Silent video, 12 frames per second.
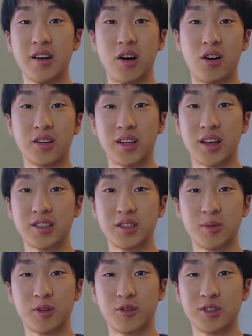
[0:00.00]
online
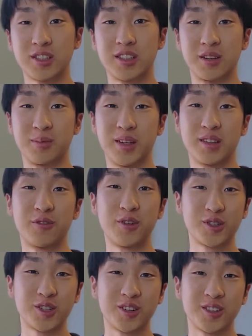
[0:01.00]
summer courses like me in the future.